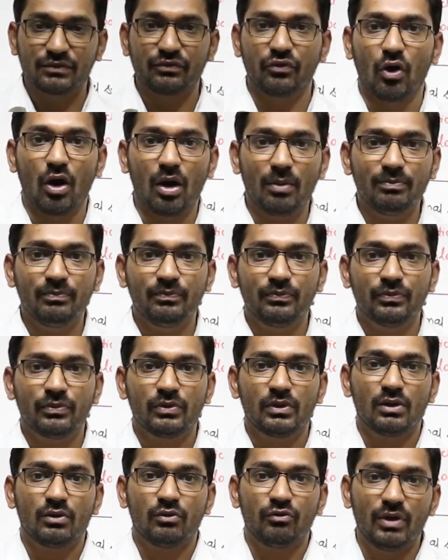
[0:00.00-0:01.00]
form
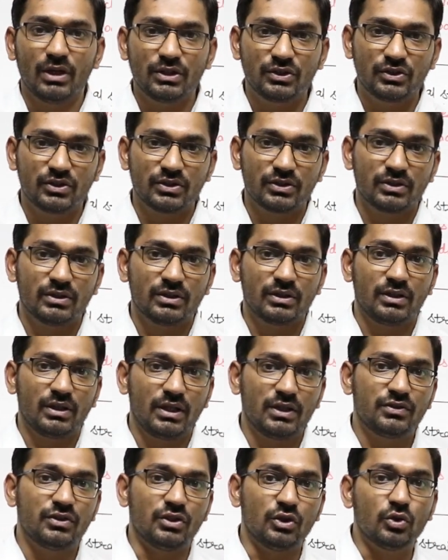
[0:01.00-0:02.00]
which
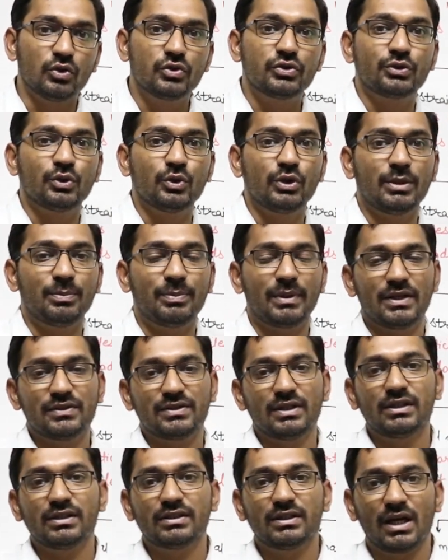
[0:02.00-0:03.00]
is used to
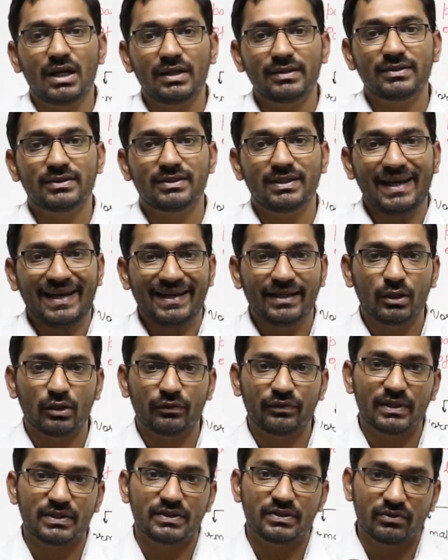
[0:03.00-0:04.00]
represent the state
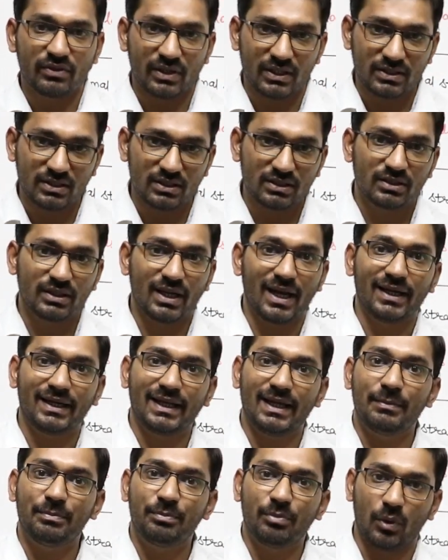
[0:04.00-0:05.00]
of a stress at
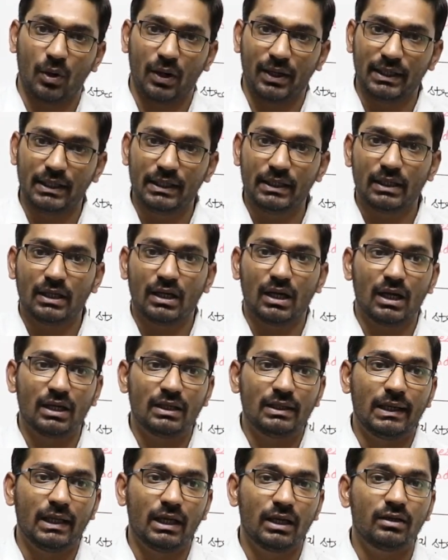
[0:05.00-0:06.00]
a point
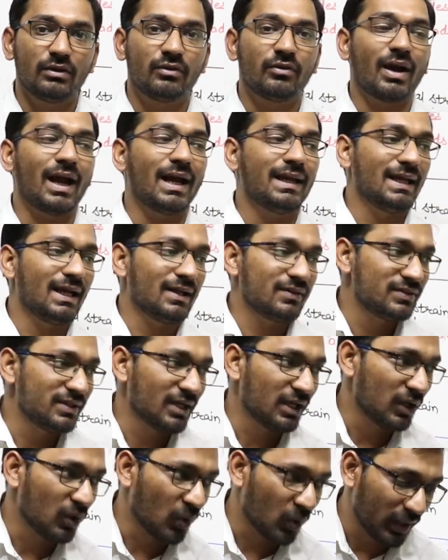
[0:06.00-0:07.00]
under
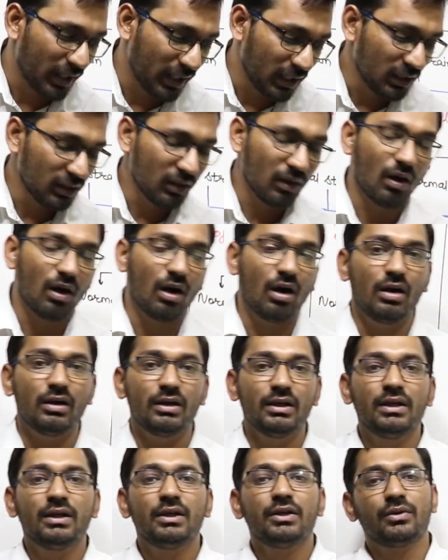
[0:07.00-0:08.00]
tri-axial loading,
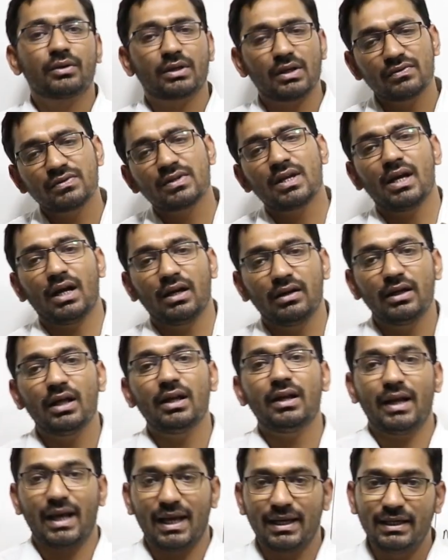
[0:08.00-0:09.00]
or you can say
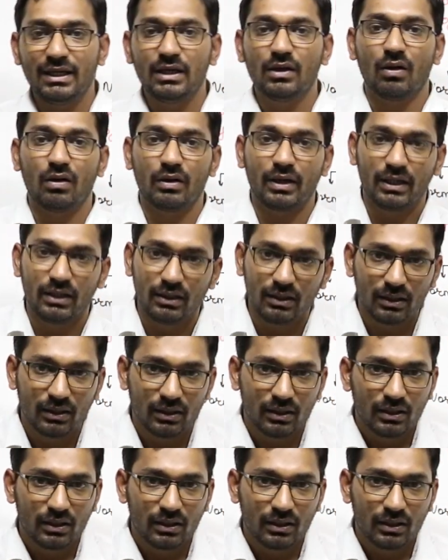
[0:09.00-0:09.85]
under any loading.